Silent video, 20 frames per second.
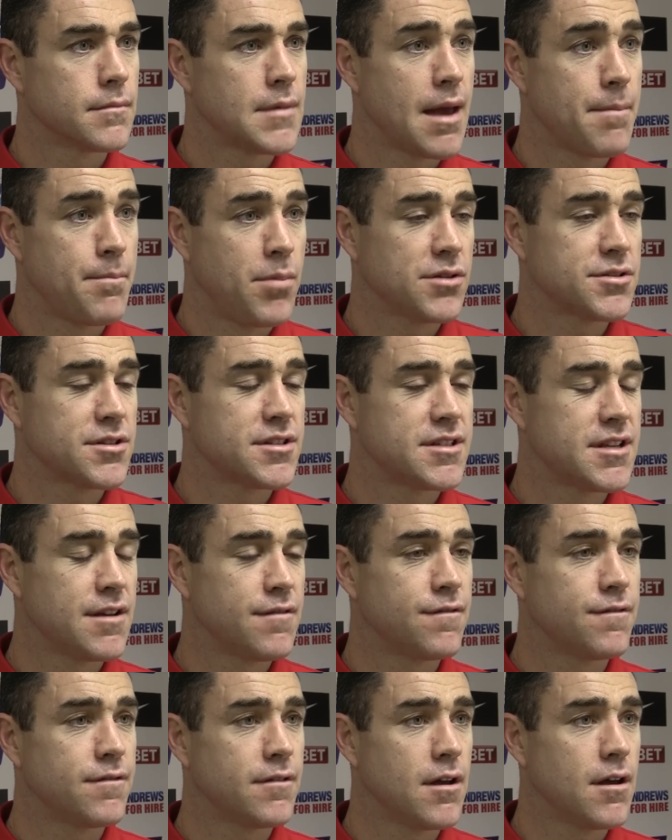Yeah,
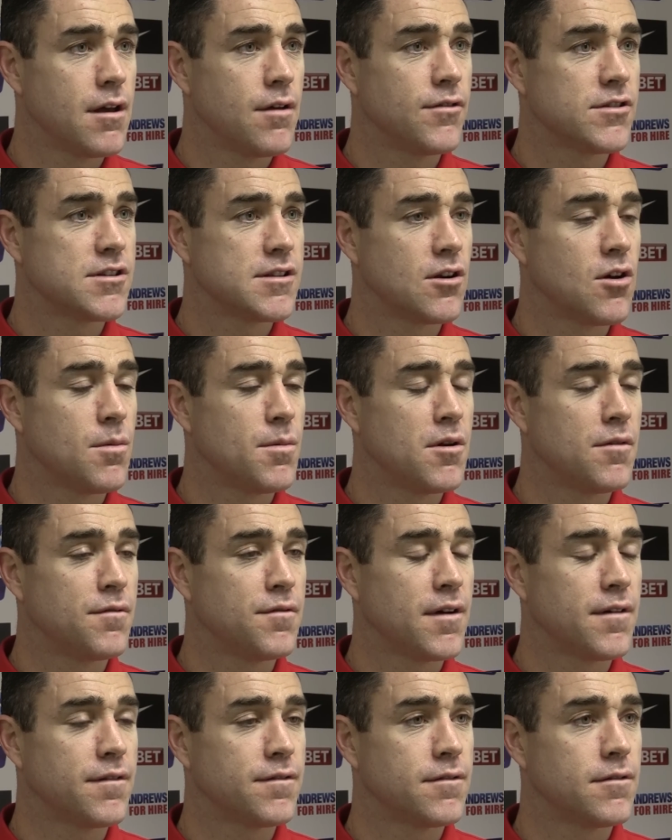positive. Obviously coming
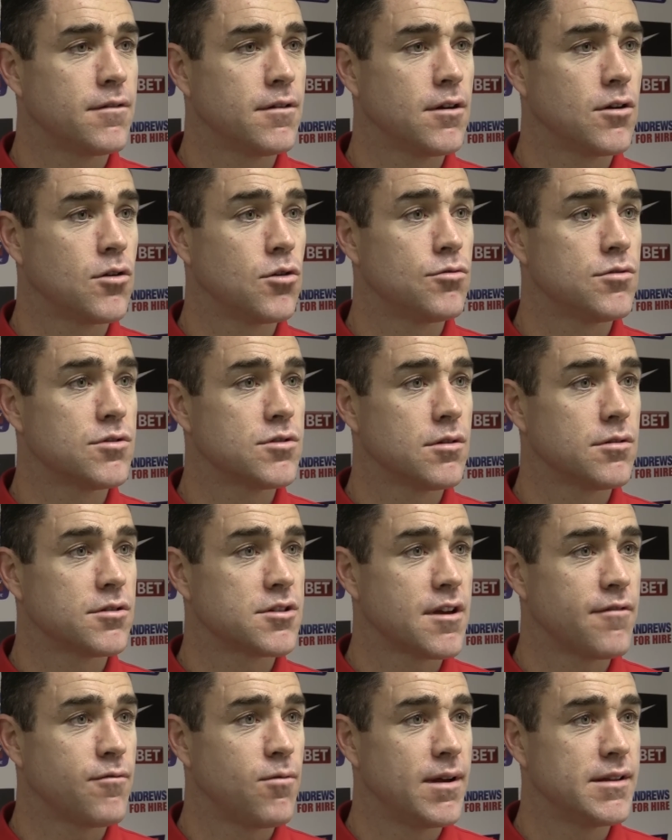off after a good result
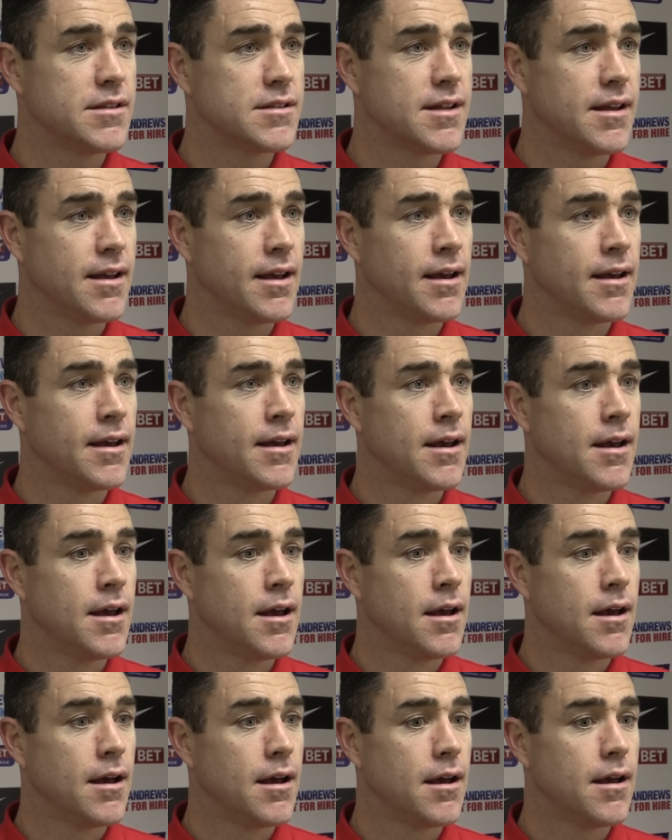at Sheff Wednesday.
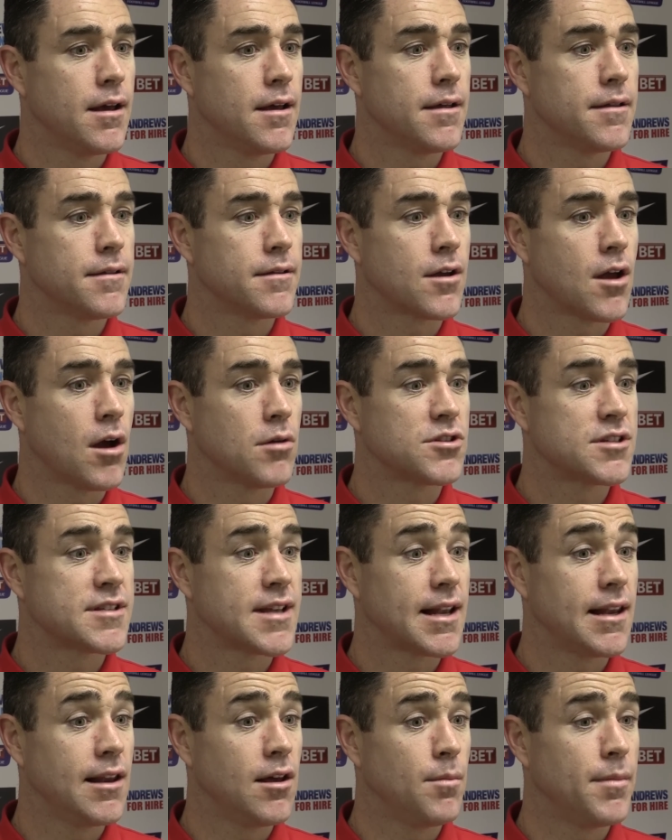The coach has
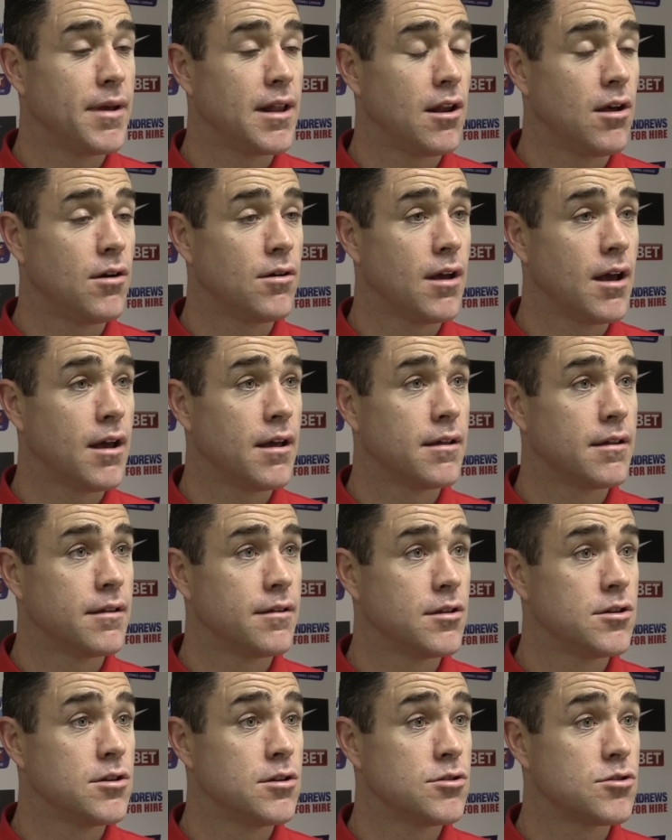had a little bit longer
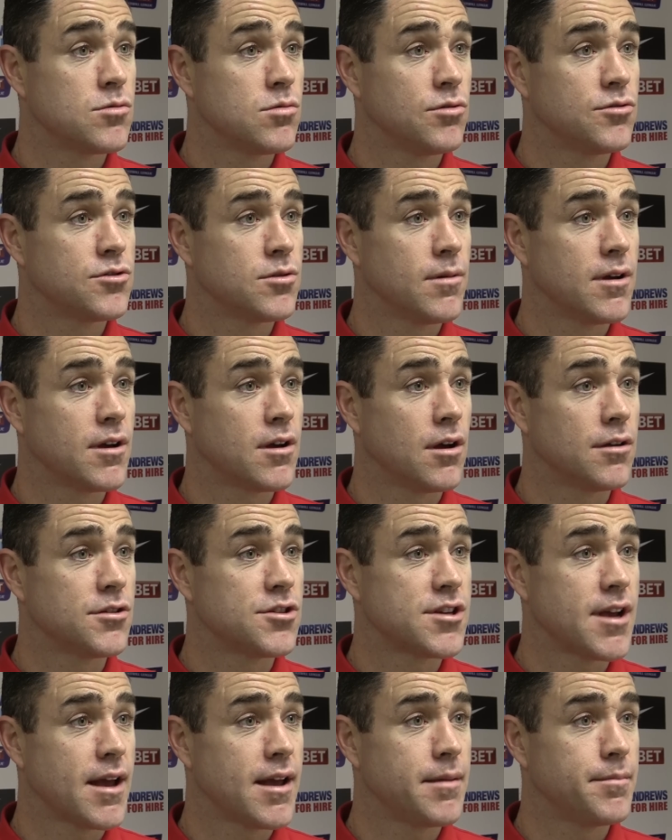than usual to work on
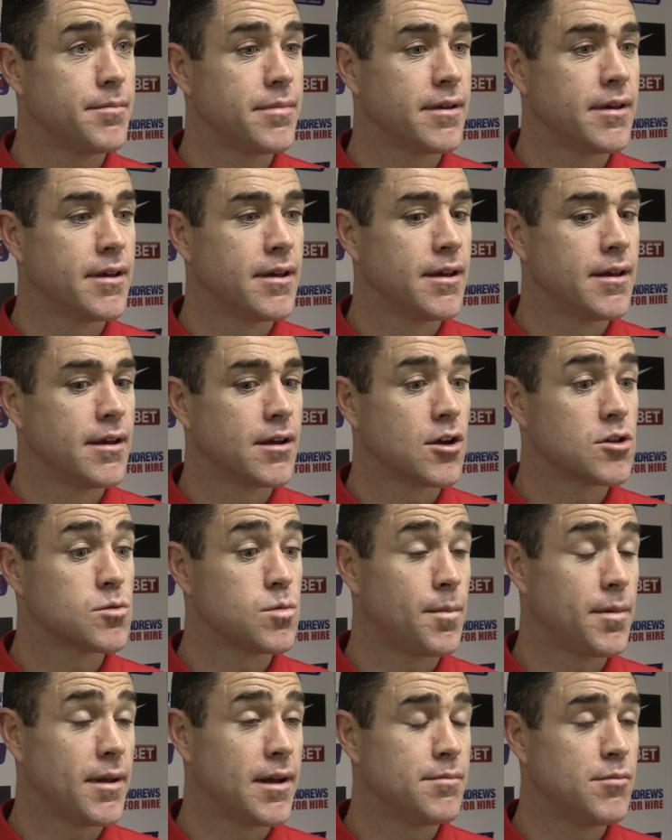shape because
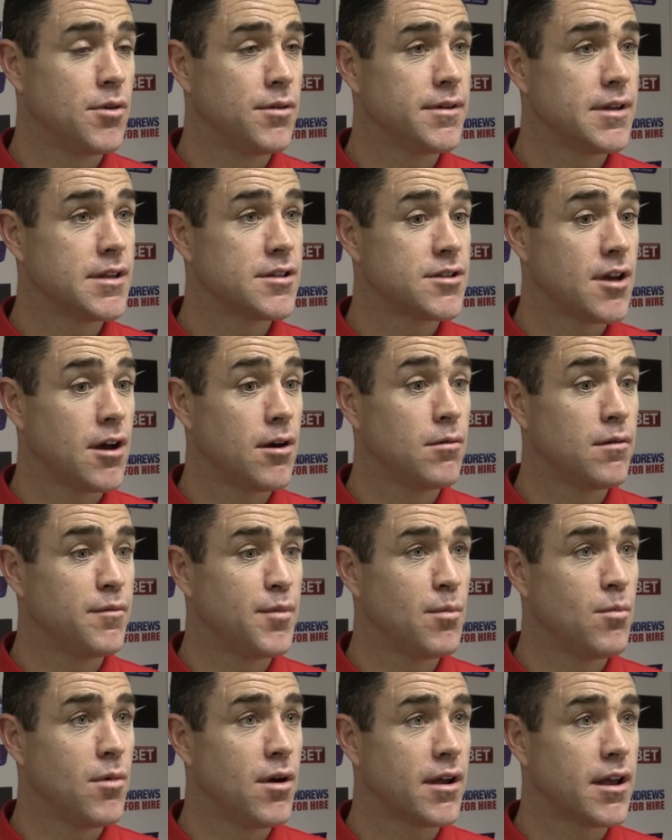we played Monday, so we've
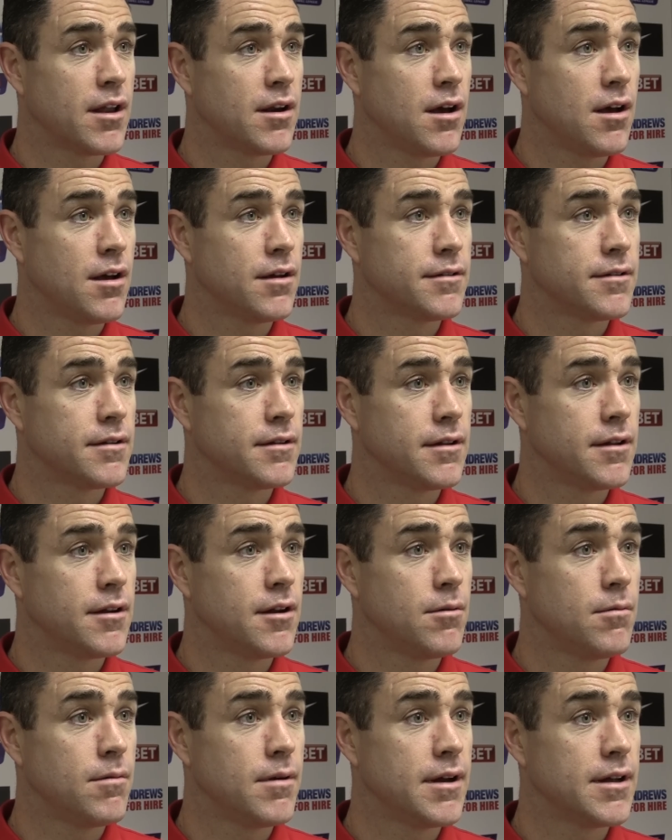been working hard, you
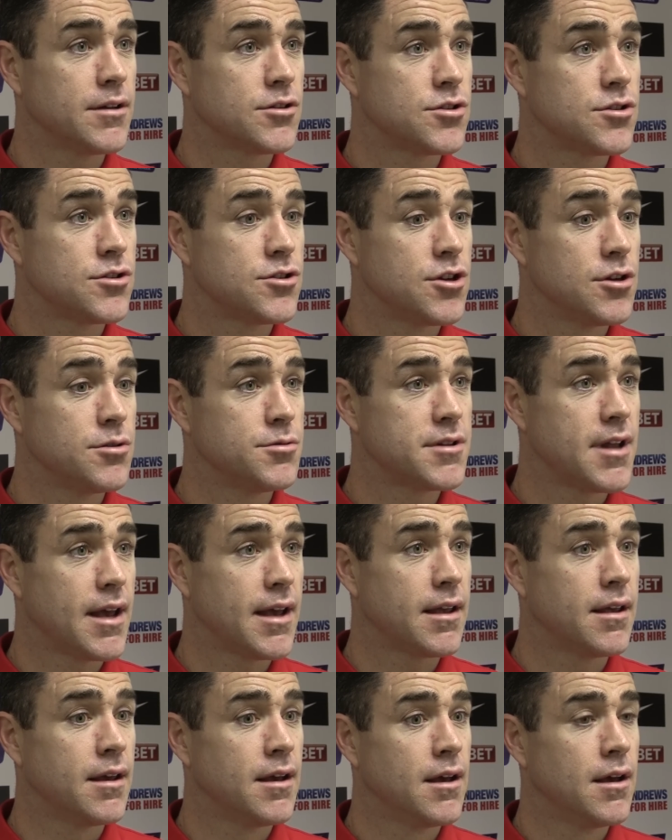know,
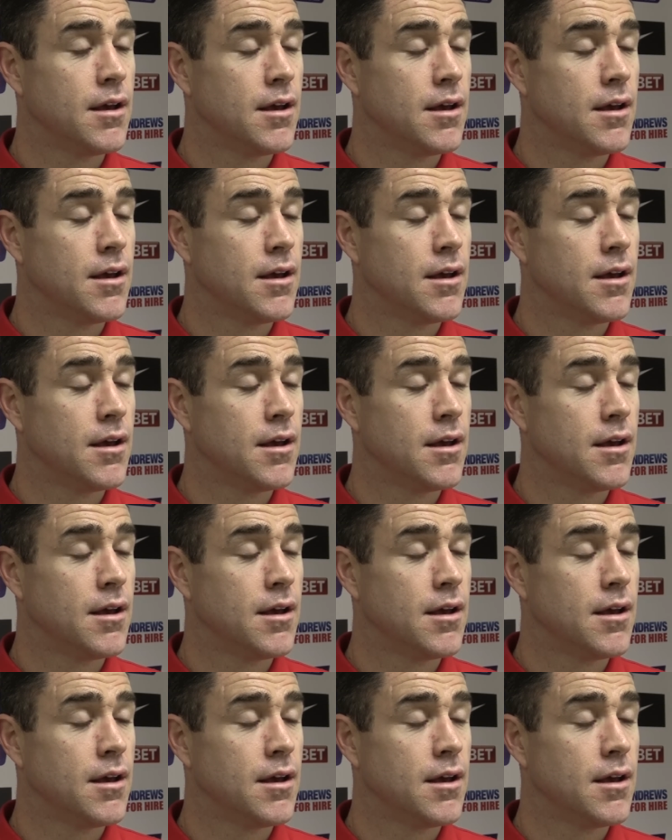Tuesday,